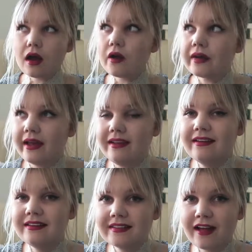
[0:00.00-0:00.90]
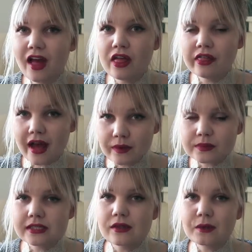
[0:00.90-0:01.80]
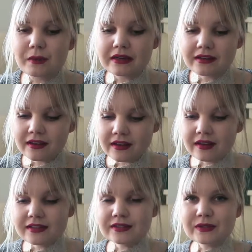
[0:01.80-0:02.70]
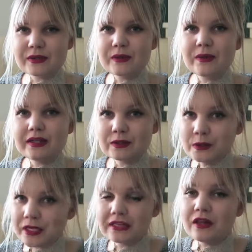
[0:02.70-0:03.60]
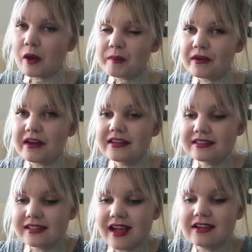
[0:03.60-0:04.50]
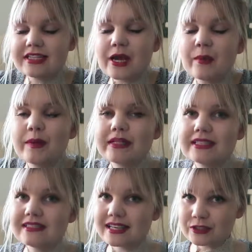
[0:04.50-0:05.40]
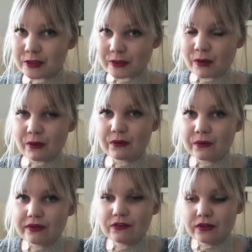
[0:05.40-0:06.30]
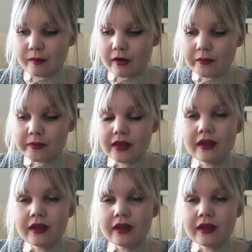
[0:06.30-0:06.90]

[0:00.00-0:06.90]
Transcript: Okay, that was a long one. So I told you I had a lot of products and I hope I didn't take too long going through them all.